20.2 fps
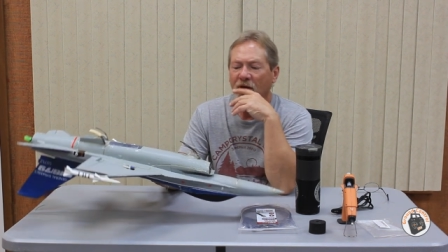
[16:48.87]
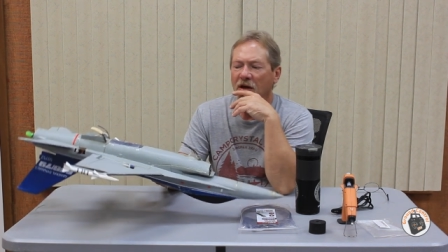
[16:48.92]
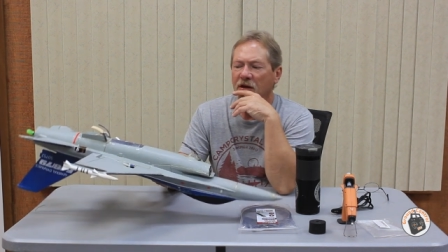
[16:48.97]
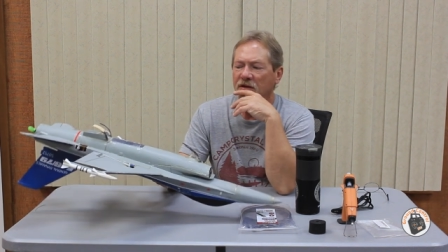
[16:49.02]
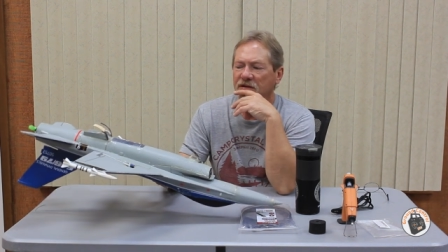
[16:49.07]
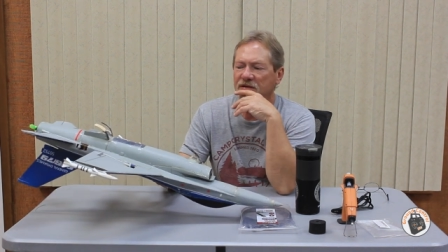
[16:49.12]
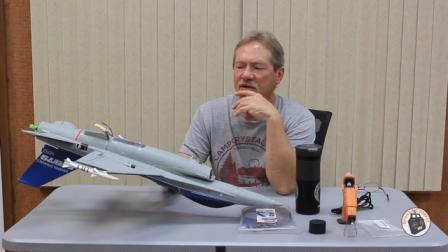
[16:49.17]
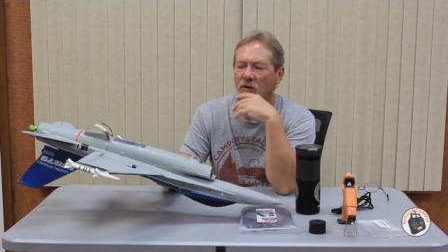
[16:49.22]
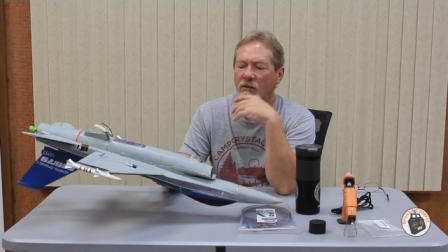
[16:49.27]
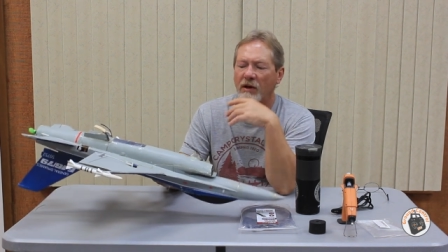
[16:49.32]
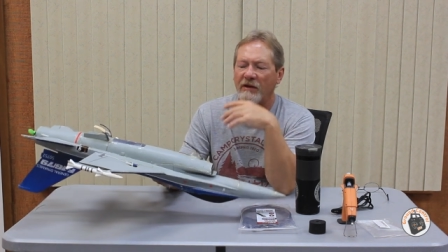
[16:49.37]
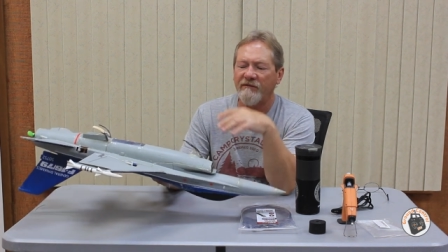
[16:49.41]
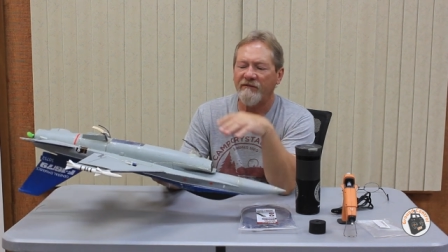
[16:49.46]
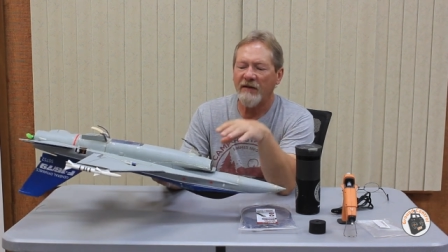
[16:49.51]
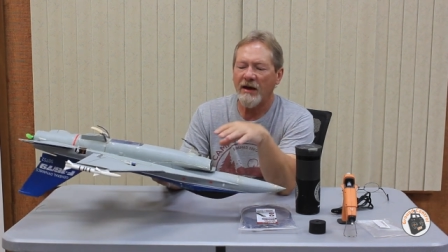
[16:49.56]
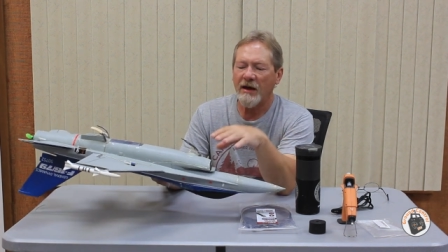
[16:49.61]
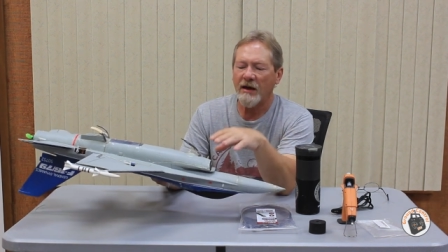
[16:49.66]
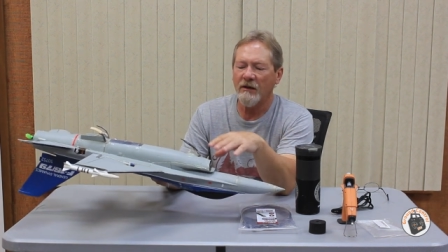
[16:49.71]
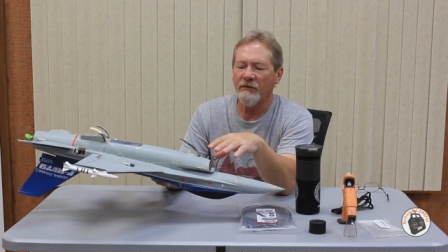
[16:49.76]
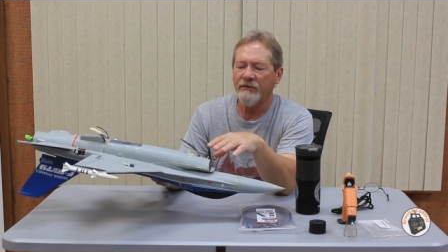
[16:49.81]
So I
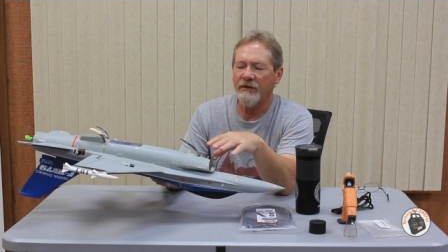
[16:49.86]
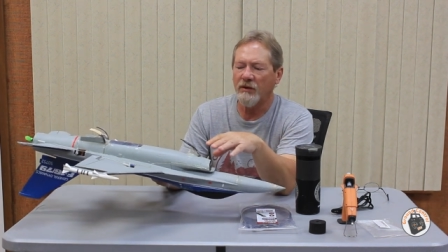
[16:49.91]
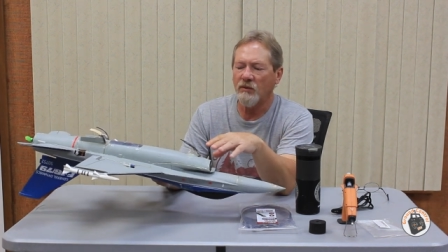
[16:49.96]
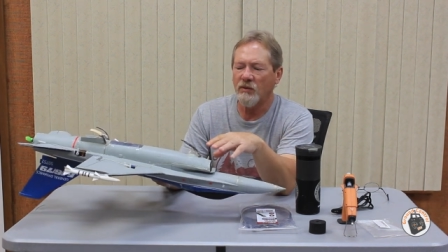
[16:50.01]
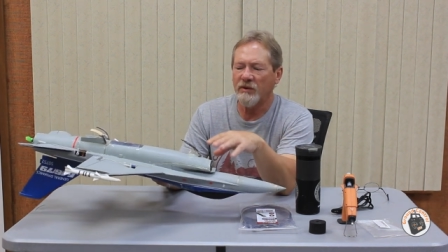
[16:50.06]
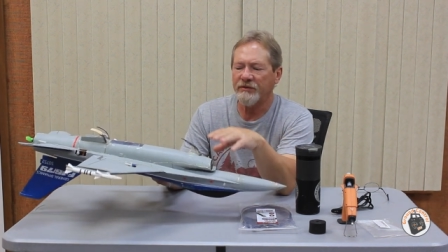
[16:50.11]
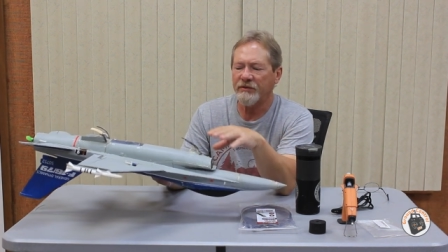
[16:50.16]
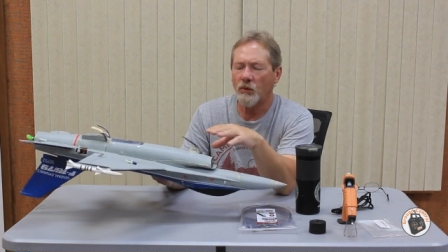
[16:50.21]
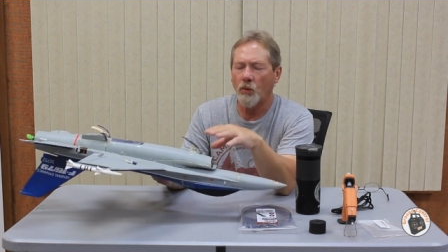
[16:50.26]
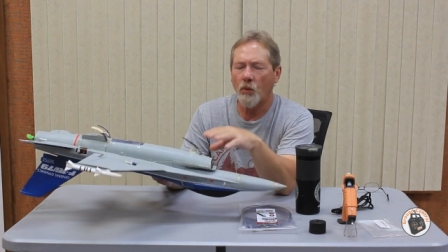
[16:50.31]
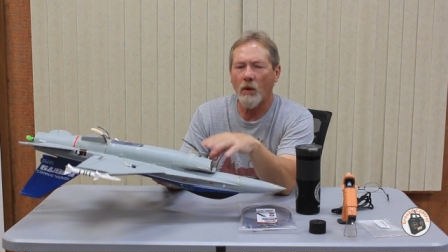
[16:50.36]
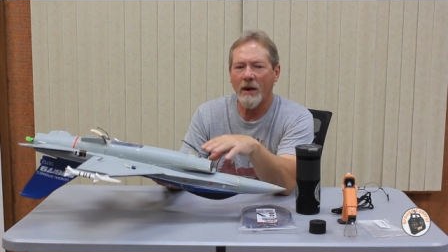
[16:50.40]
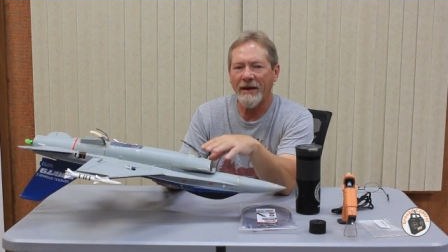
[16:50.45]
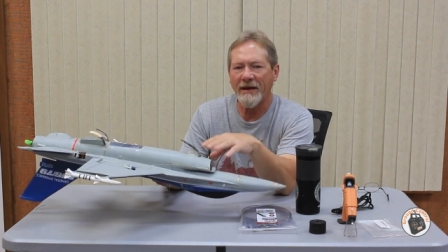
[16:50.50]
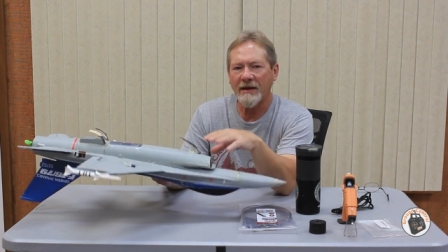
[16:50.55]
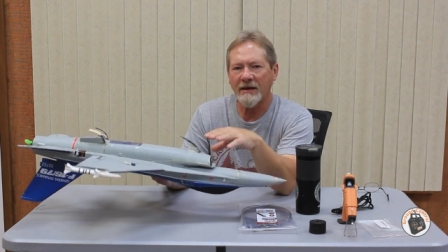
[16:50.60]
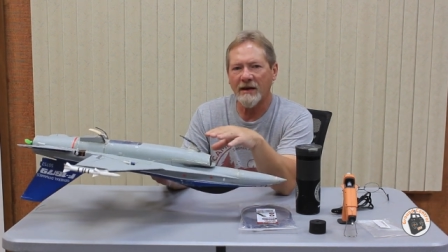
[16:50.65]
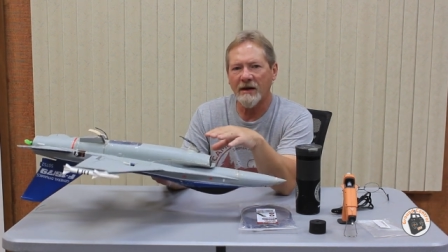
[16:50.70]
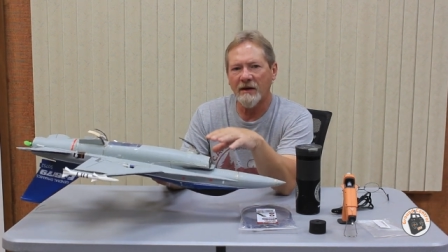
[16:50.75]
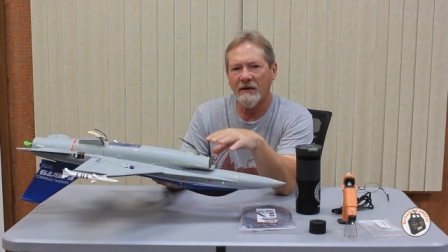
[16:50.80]
found that with the
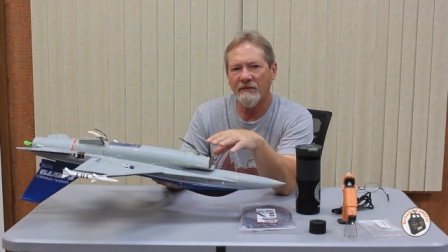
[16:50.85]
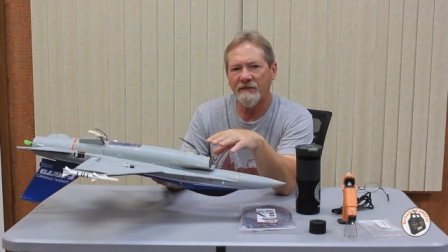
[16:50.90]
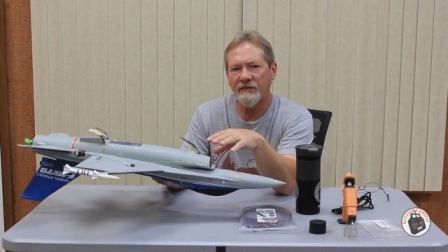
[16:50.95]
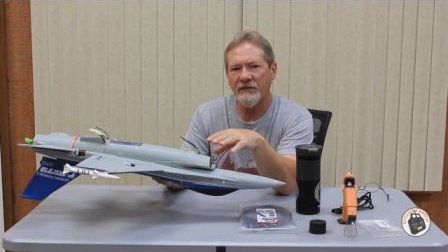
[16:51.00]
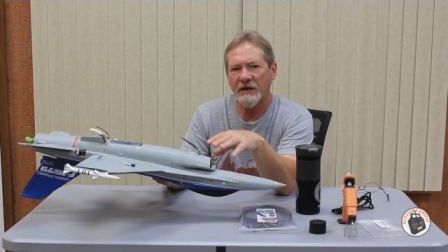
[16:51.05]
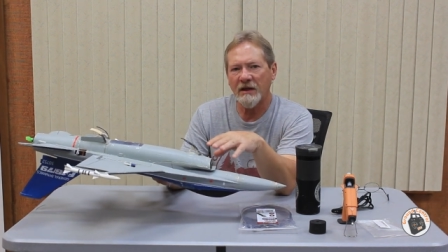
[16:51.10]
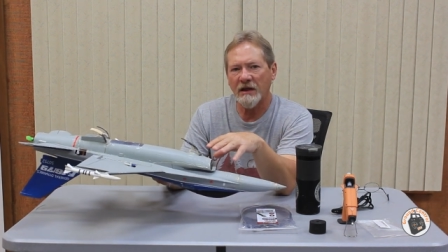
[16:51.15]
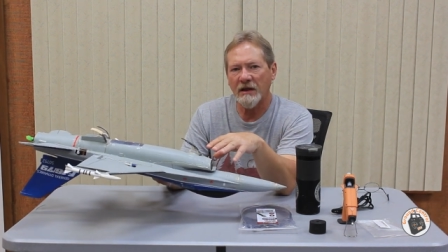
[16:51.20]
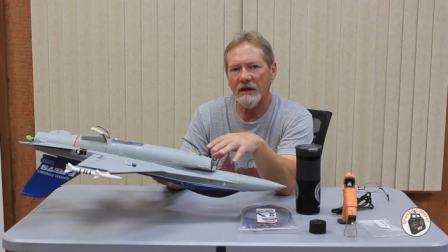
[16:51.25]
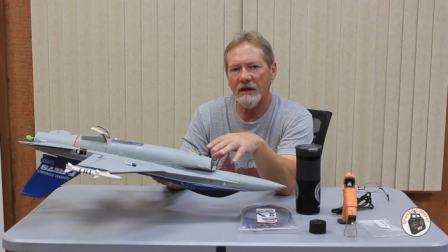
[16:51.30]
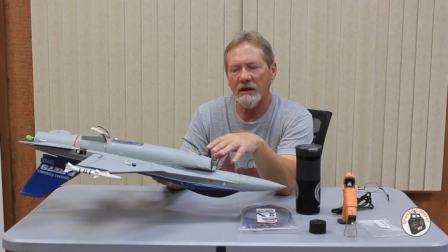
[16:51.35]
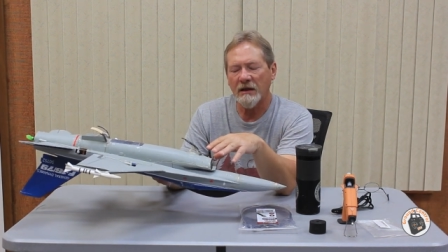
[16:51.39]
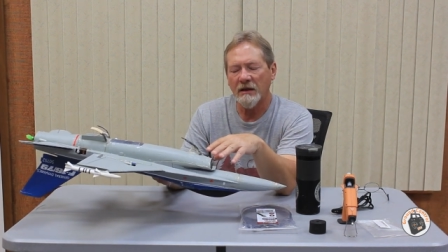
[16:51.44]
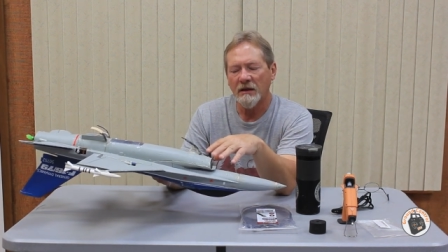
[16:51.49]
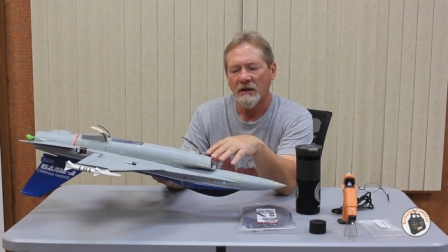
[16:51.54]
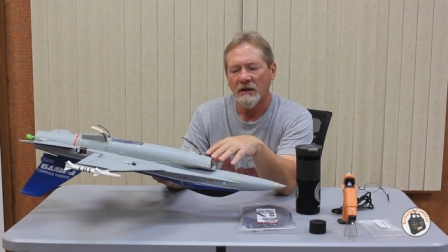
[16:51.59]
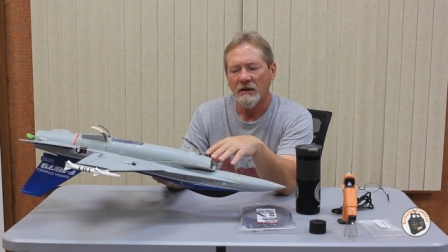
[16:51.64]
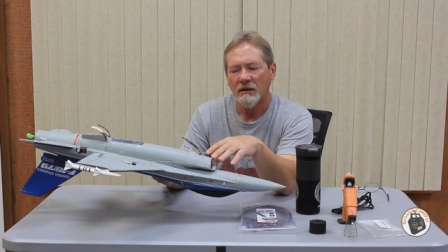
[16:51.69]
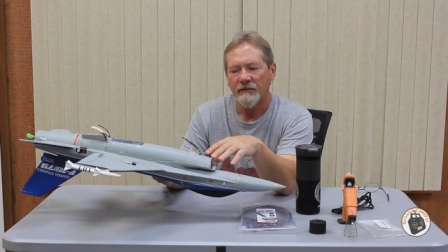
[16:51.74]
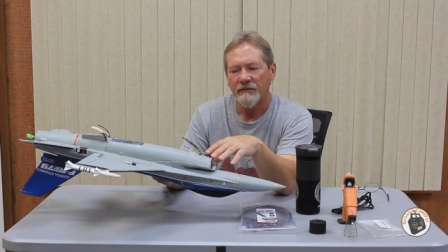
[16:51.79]
weight of the
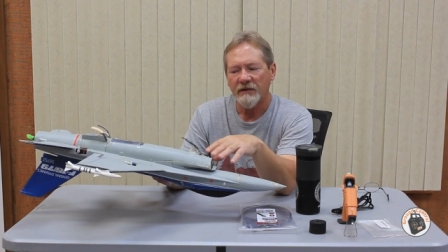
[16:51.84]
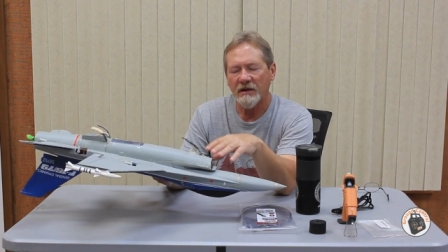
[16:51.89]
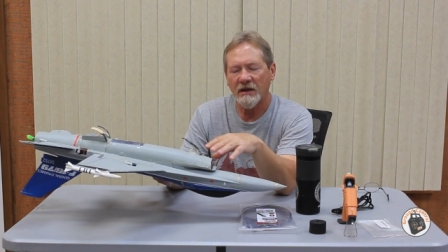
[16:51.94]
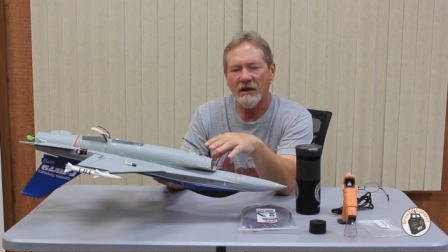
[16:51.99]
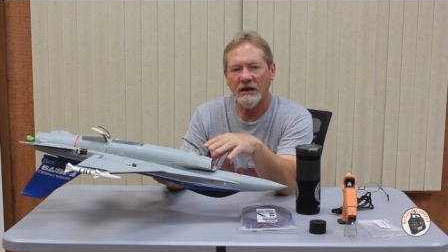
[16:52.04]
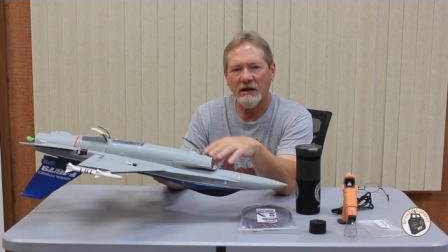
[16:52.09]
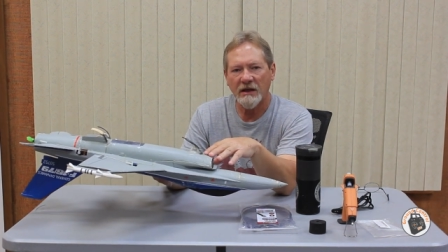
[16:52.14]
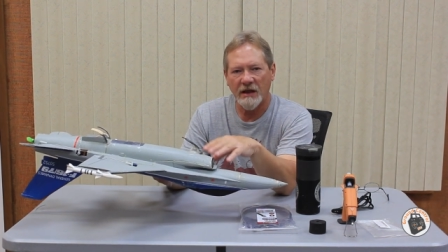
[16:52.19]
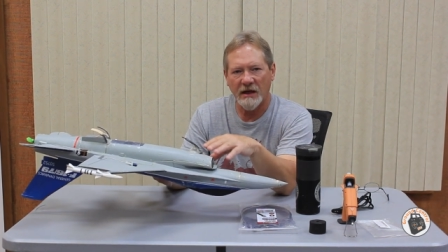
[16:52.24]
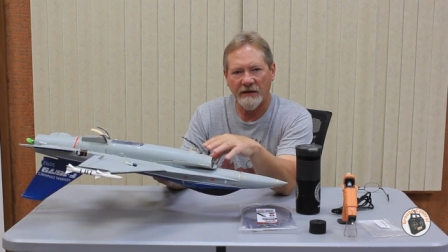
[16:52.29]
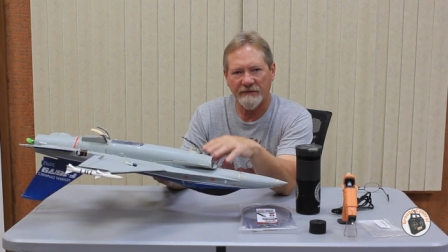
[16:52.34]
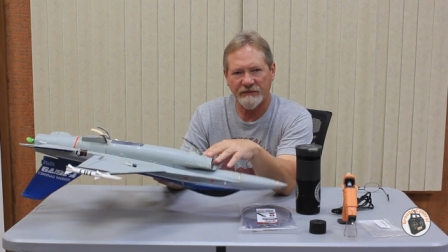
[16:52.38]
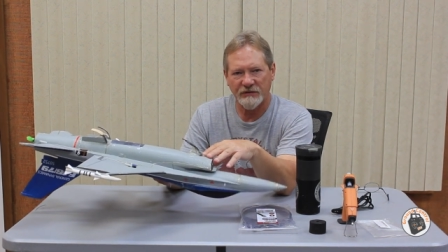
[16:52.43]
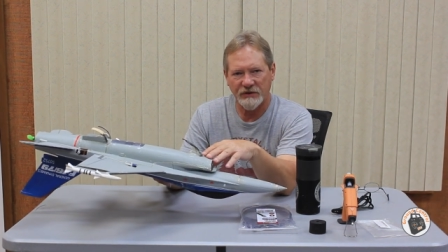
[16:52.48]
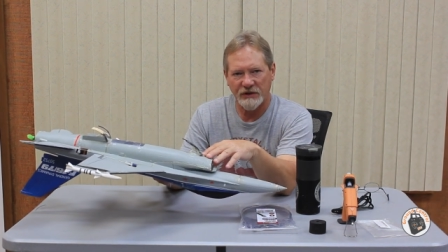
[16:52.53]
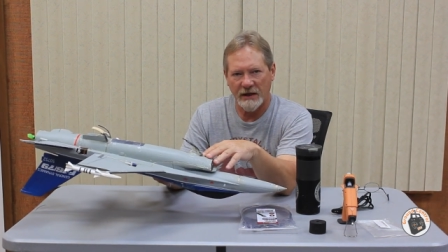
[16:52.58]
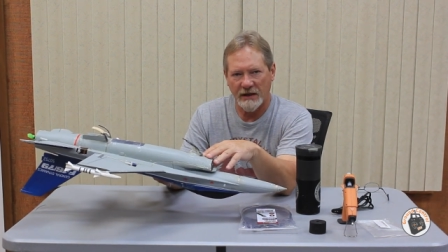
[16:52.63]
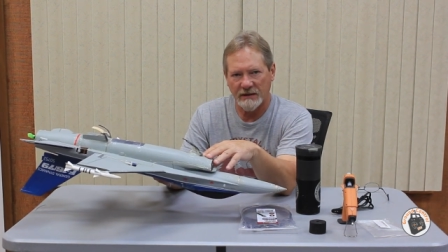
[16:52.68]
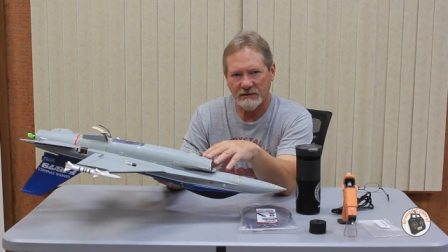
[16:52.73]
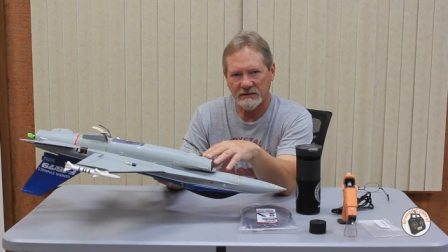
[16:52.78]
EDF
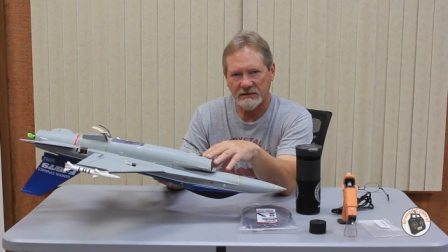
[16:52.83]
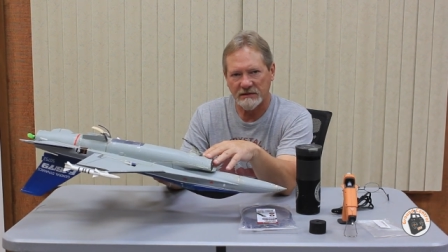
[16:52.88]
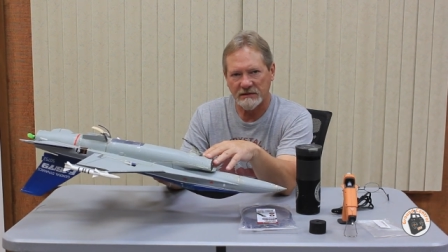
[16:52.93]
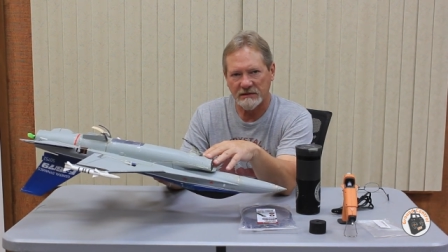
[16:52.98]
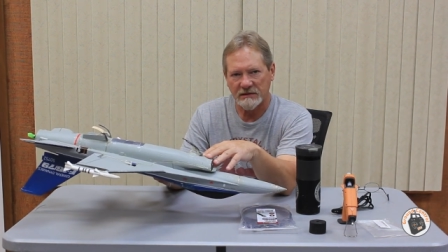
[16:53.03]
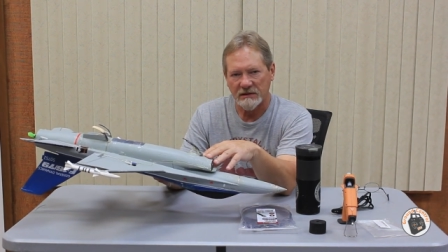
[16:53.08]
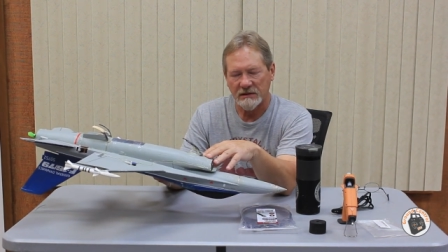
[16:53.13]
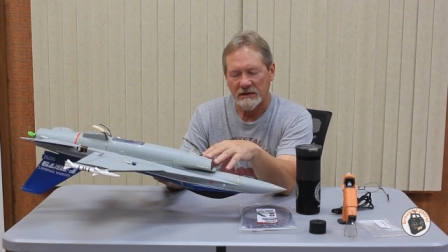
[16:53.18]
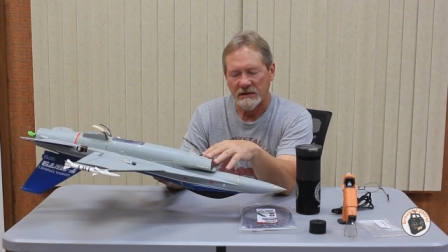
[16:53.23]
jets,